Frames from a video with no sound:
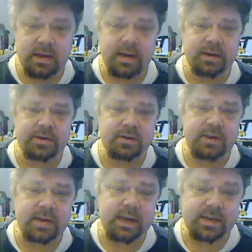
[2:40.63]
and it's going
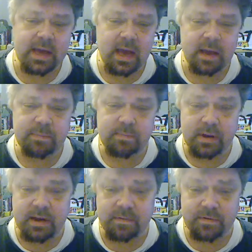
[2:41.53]
to take time
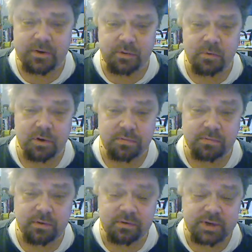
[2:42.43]
and effort to work through
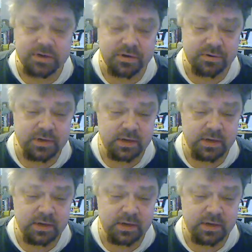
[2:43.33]
those issues.